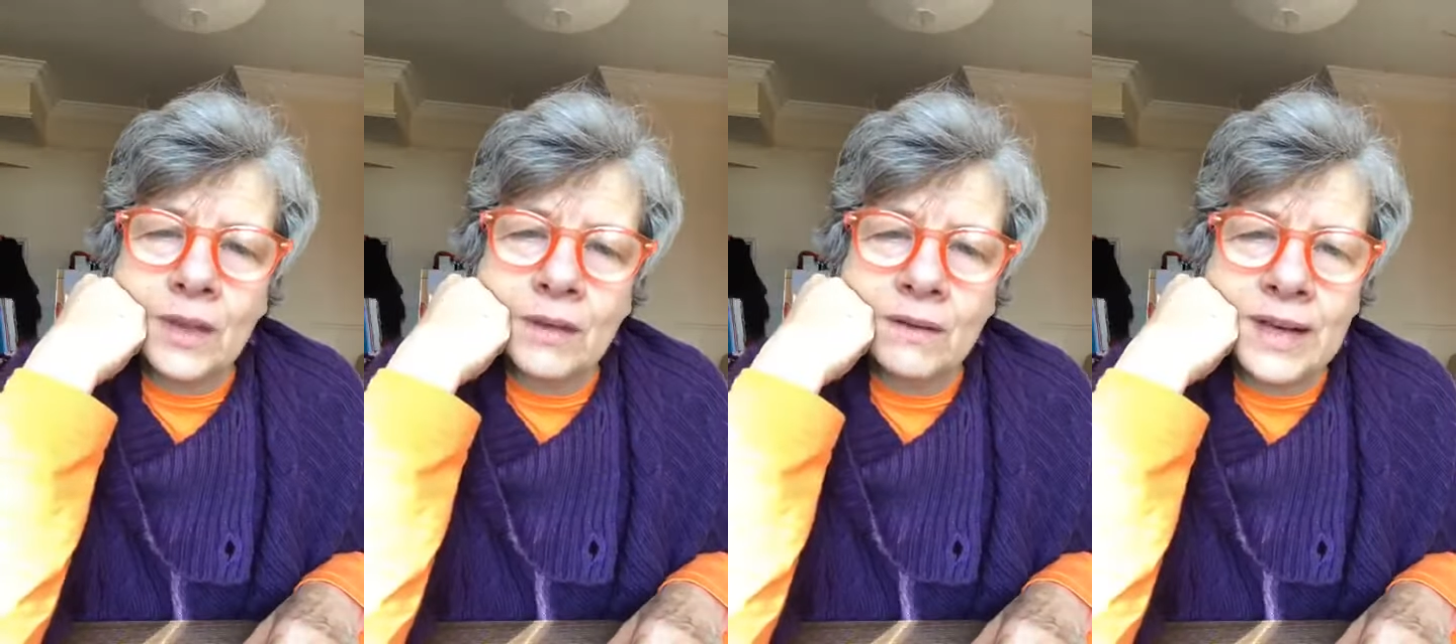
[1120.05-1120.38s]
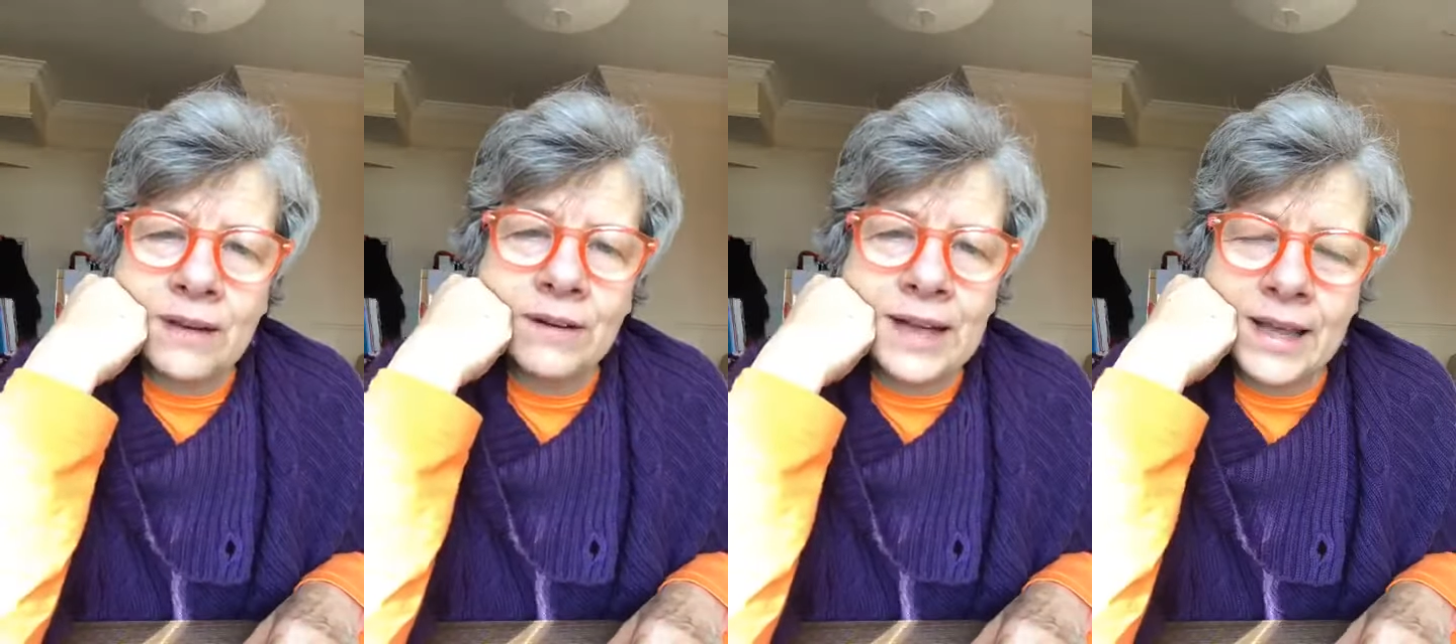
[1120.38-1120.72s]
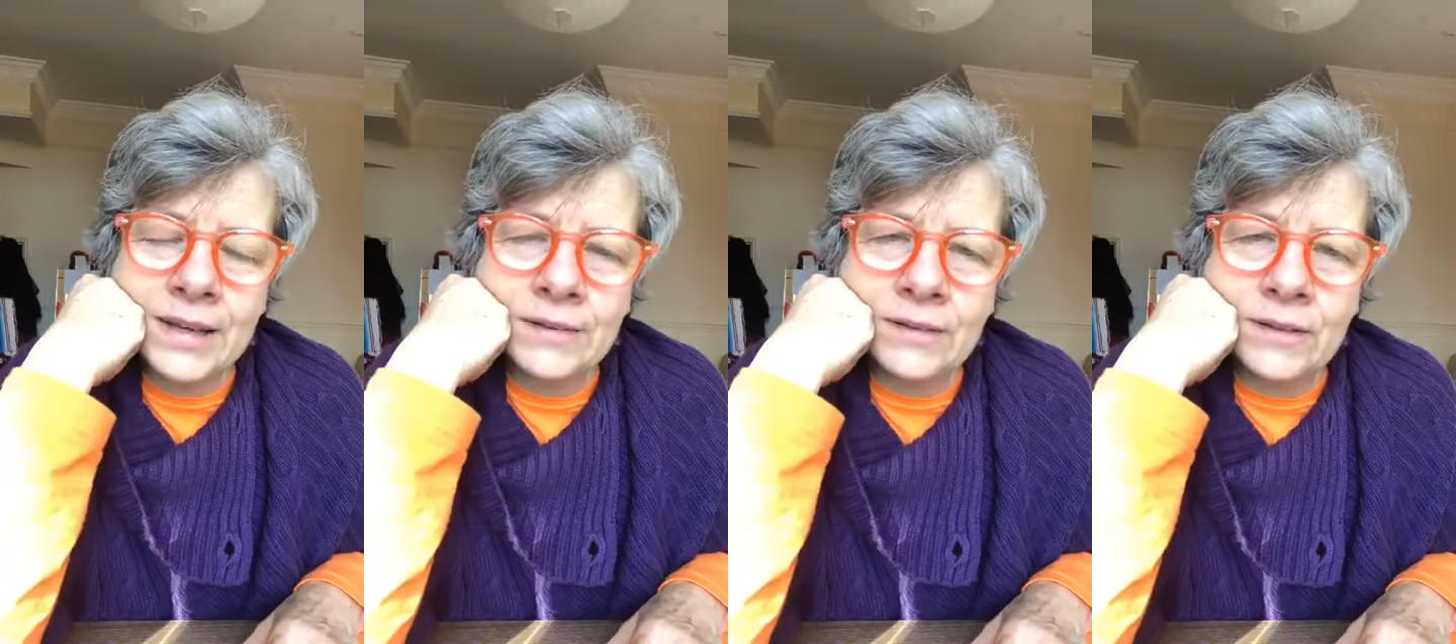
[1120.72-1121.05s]
here
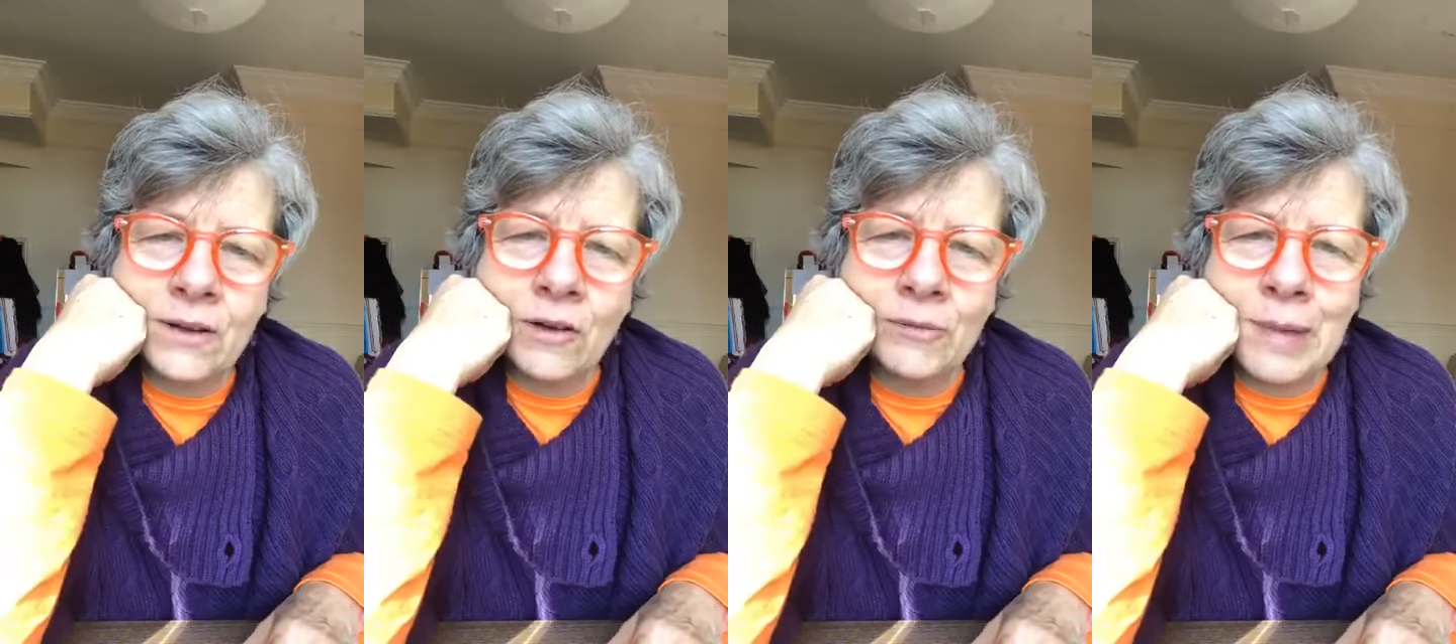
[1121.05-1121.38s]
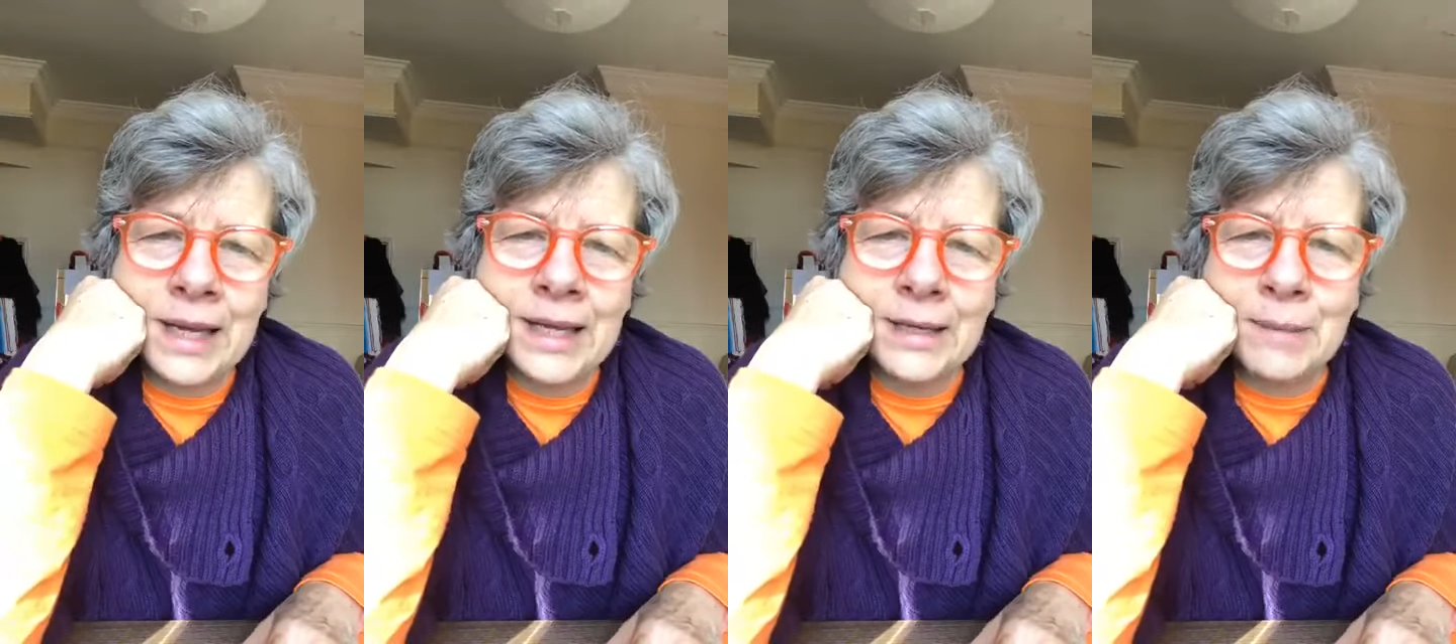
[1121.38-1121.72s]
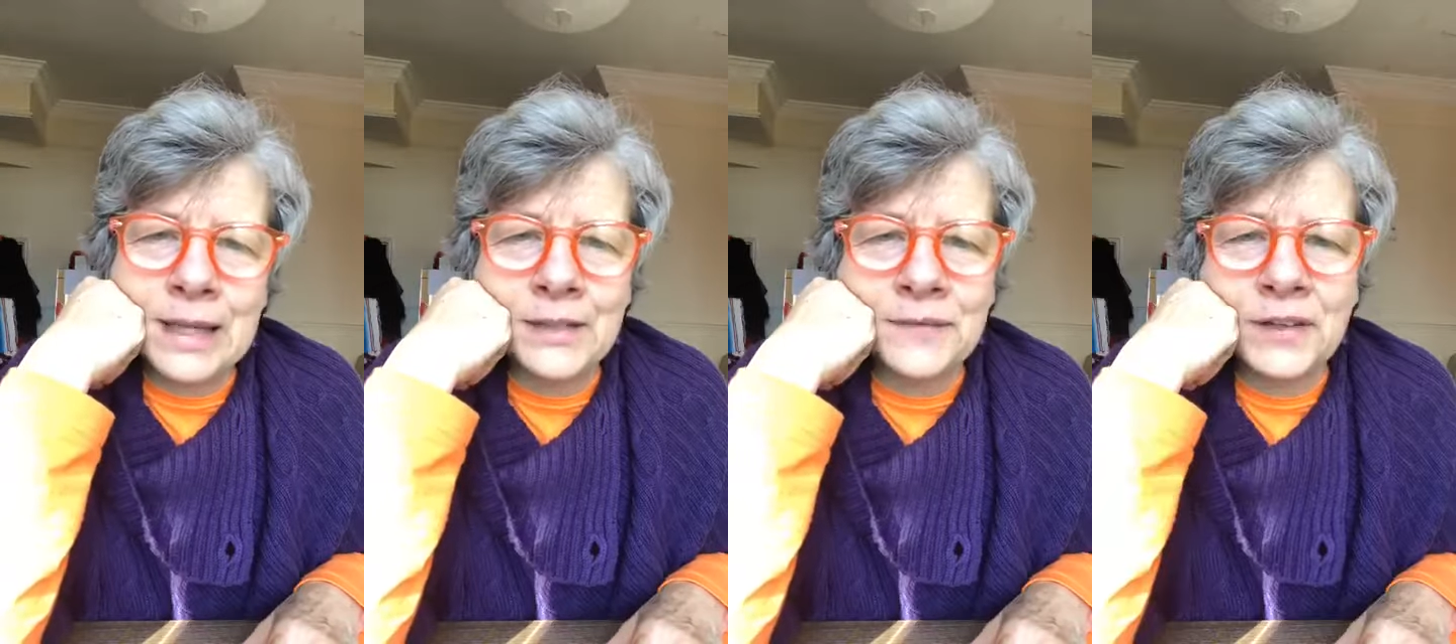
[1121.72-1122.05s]
again on Making
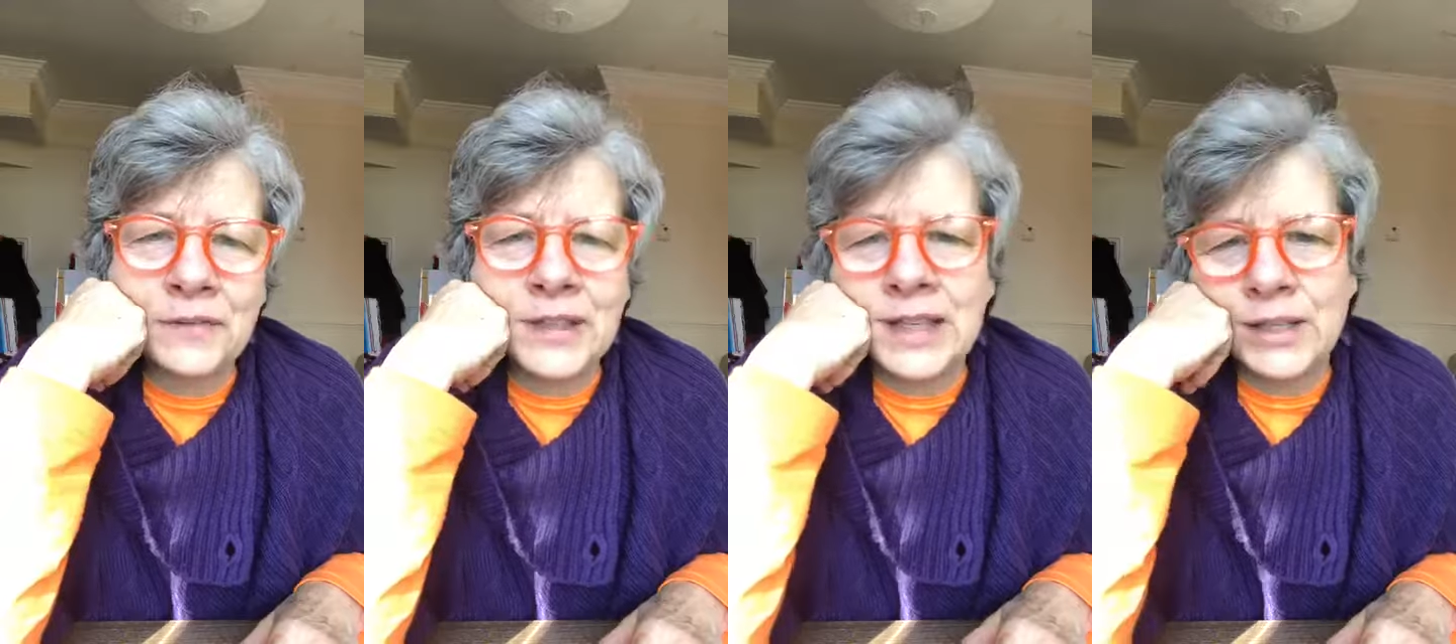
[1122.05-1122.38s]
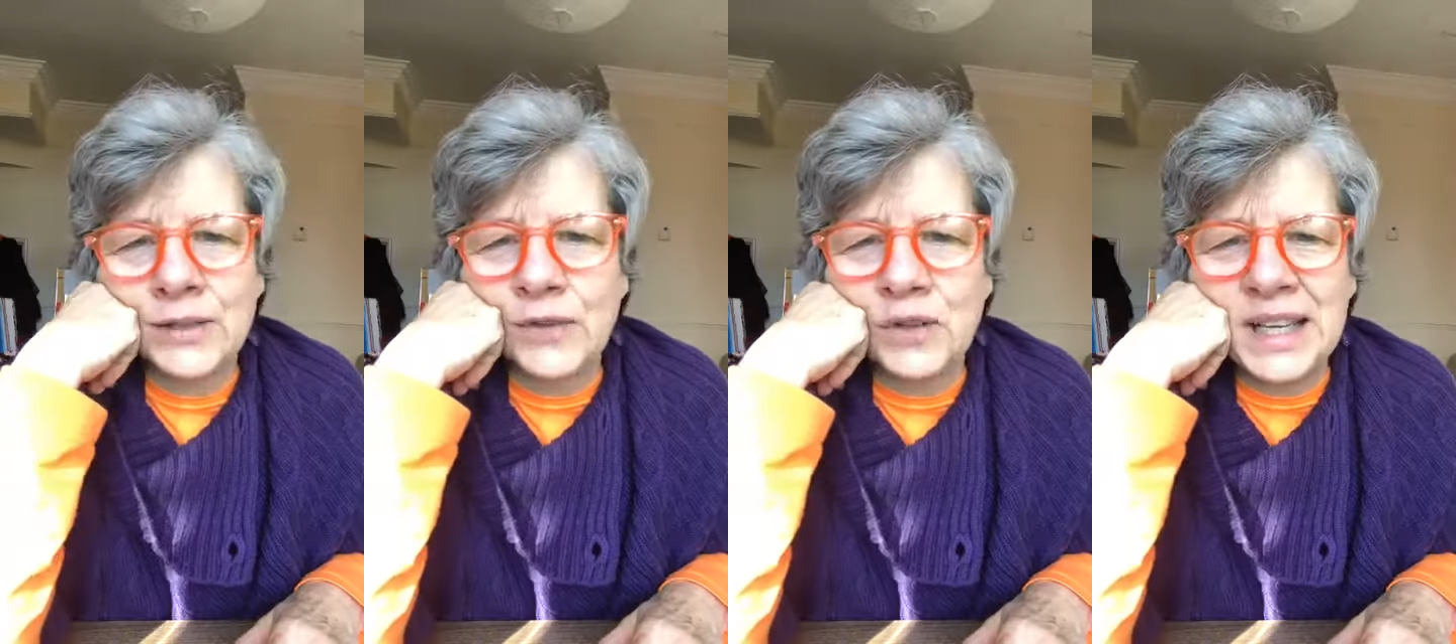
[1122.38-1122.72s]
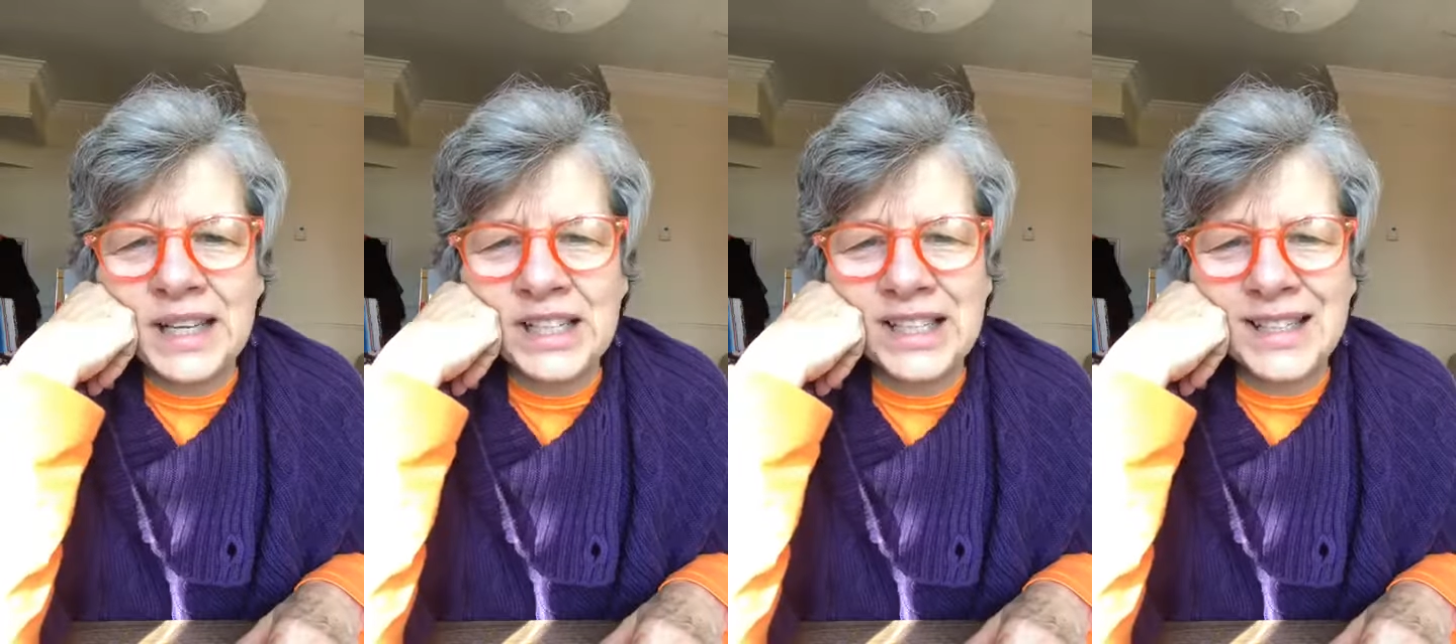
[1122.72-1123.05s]
Maths Fun for Kids of all
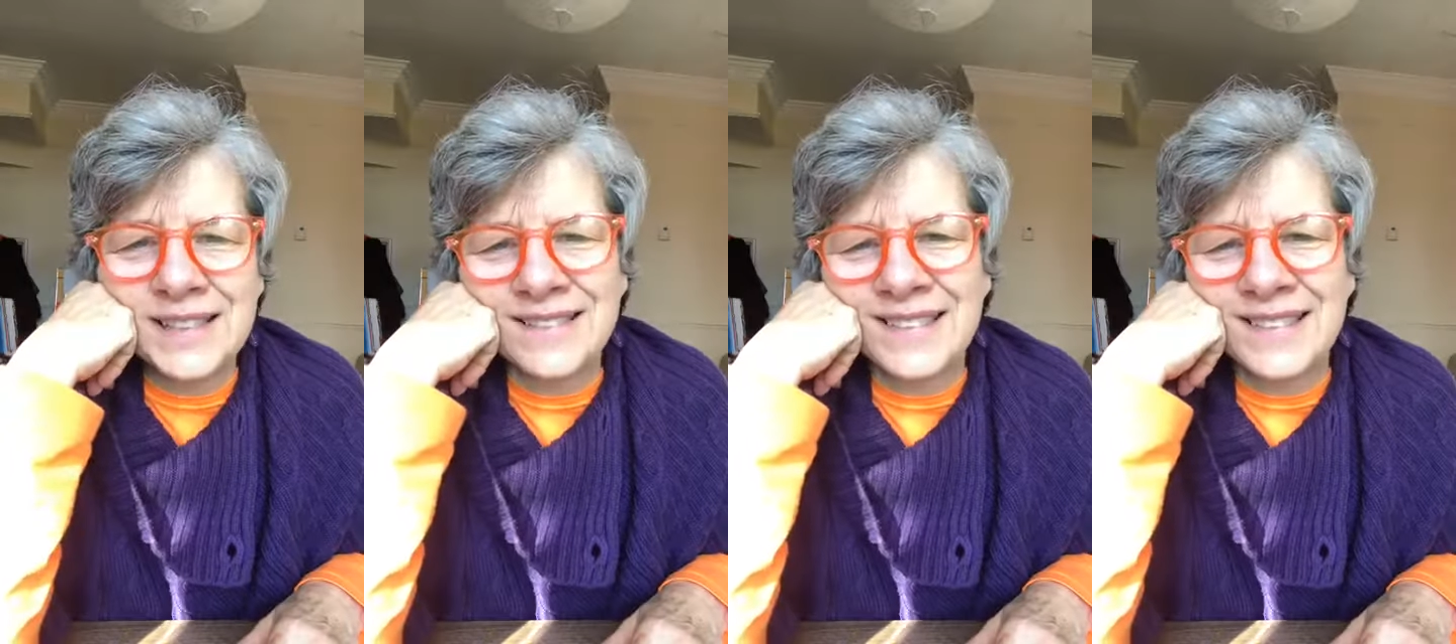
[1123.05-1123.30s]
ages.